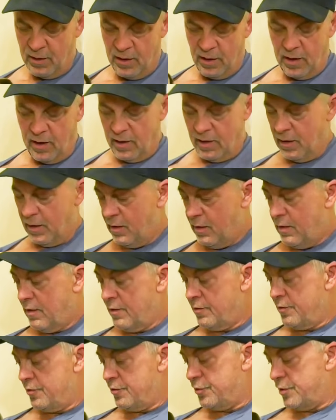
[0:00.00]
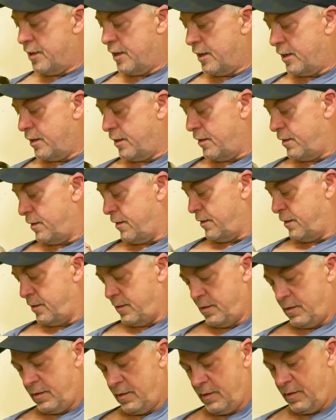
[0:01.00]
Ah, uh, just a second.
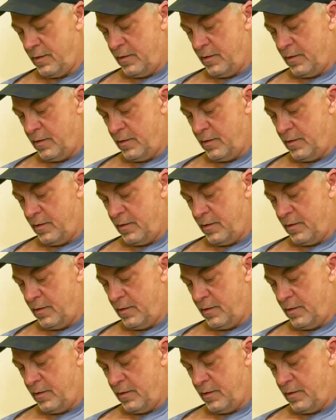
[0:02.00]
Okay.